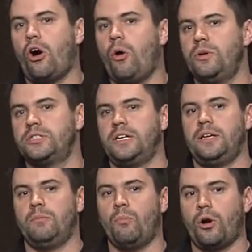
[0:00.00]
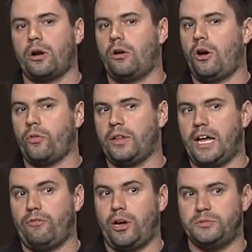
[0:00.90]
always going to mark all the
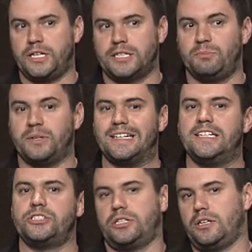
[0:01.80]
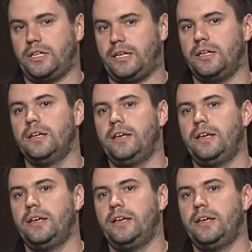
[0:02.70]
live objects, but additionally,